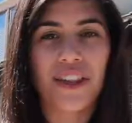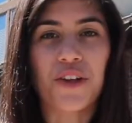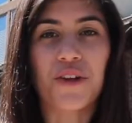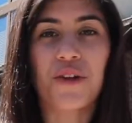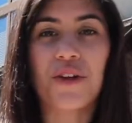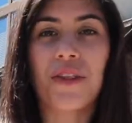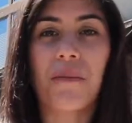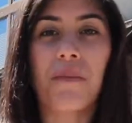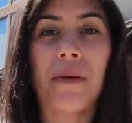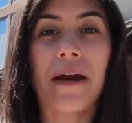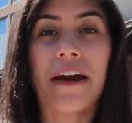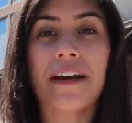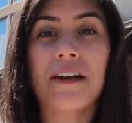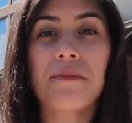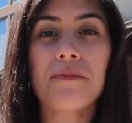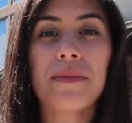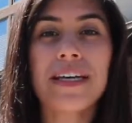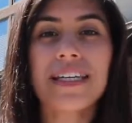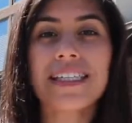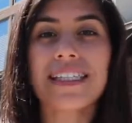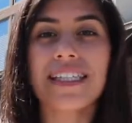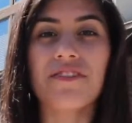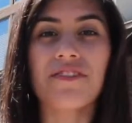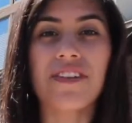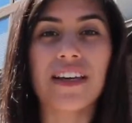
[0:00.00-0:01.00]
through the
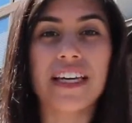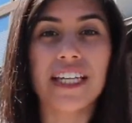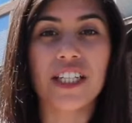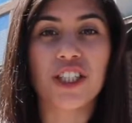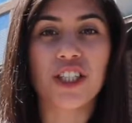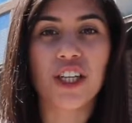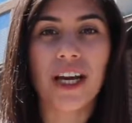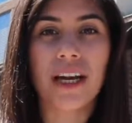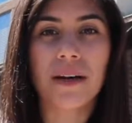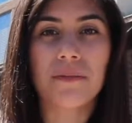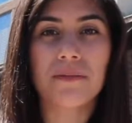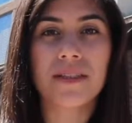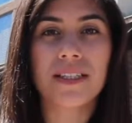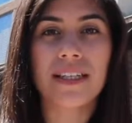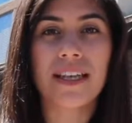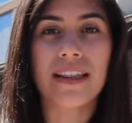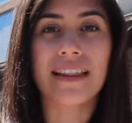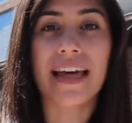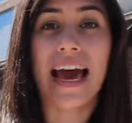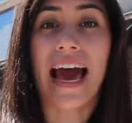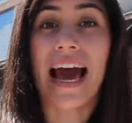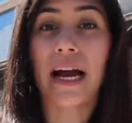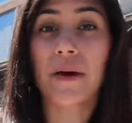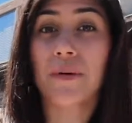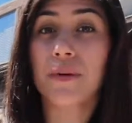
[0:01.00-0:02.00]
pyramids of Egypt,
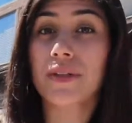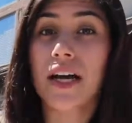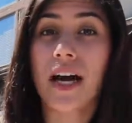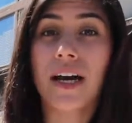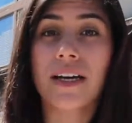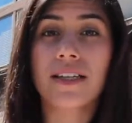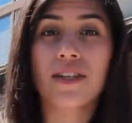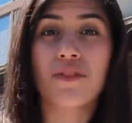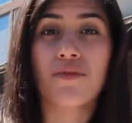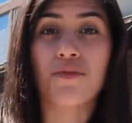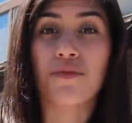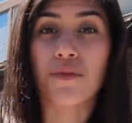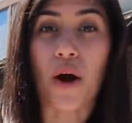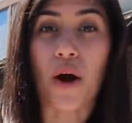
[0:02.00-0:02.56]
the aqueducts of